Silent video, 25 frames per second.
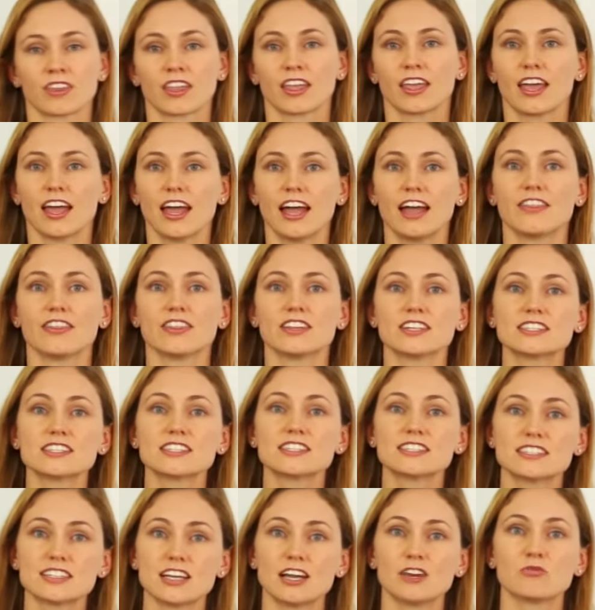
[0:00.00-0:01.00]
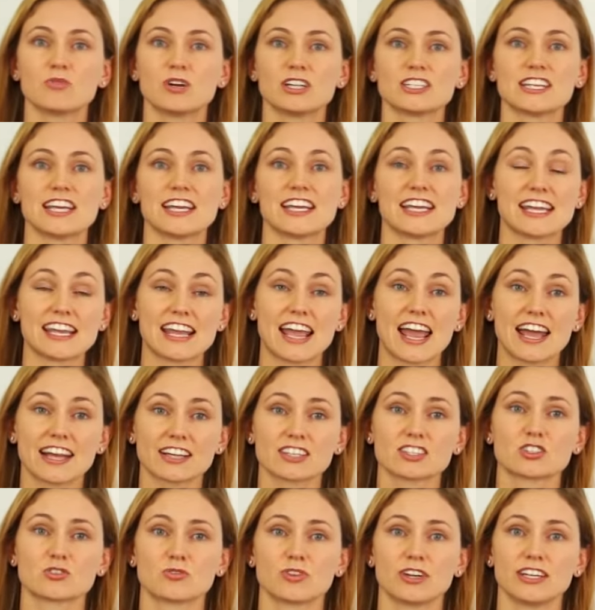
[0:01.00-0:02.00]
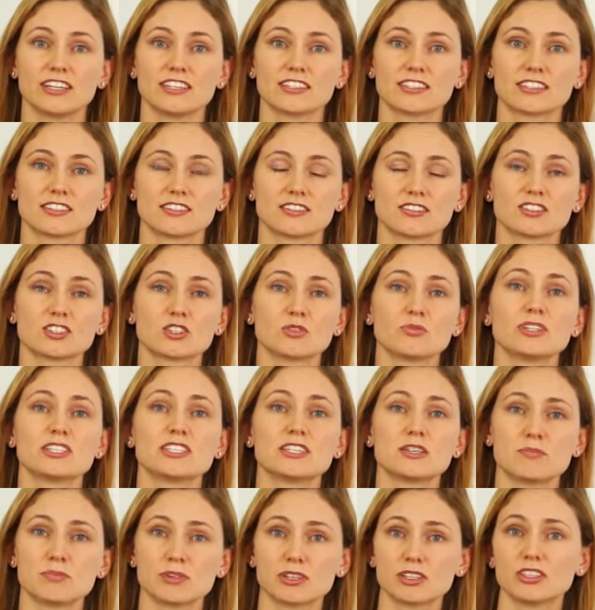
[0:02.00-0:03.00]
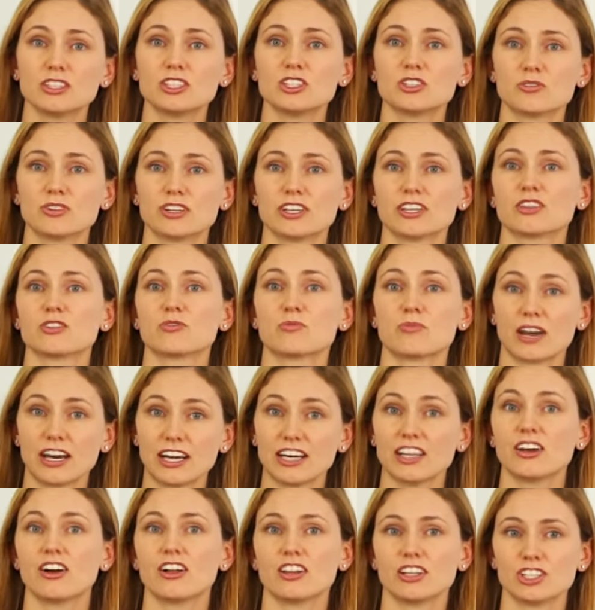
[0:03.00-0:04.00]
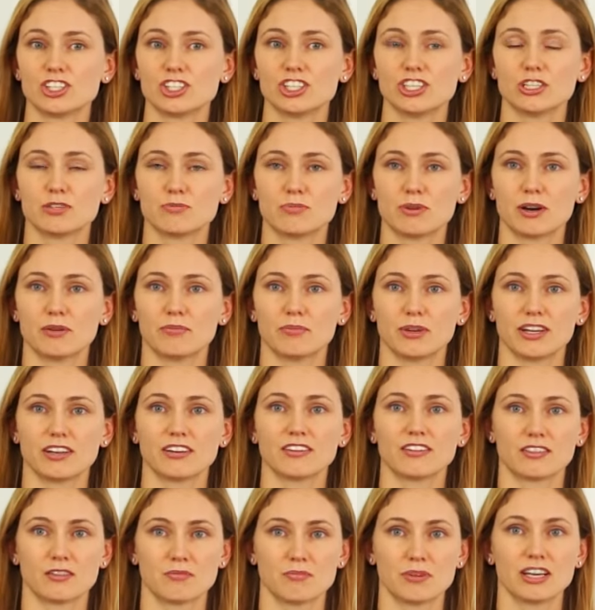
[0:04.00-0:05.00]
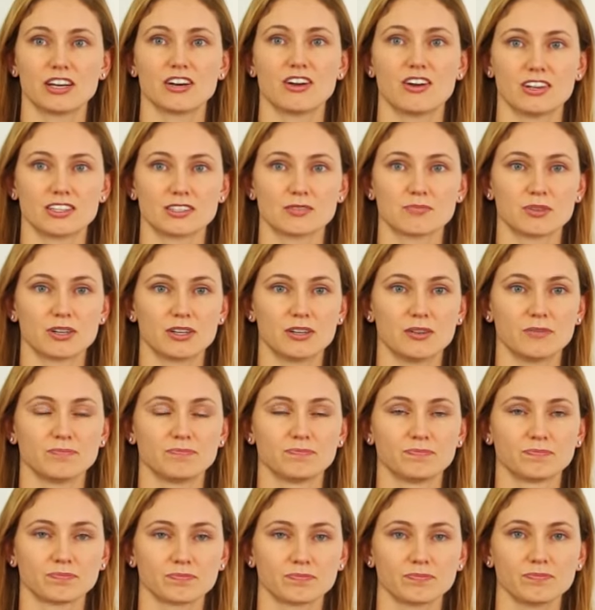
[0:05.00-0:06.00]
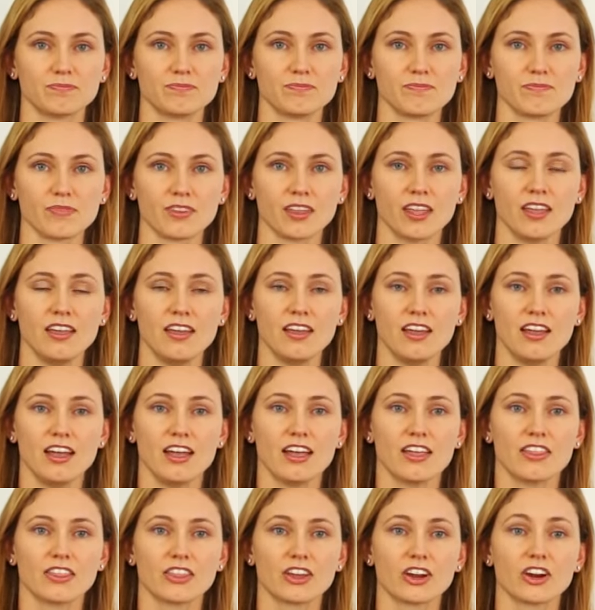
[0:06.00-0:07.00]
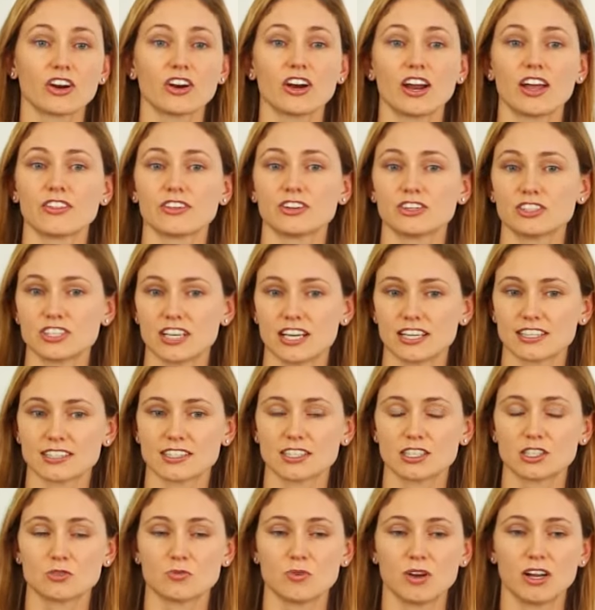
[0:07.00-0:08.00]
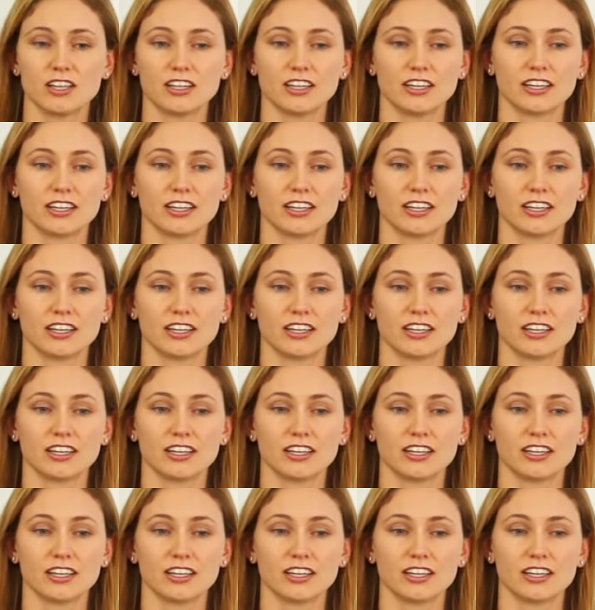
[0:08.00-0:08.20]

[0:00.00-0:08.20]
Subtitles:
And this is done while taking x-rays. So we typically do it in the radiology department in the main hospital. There are other tests as well.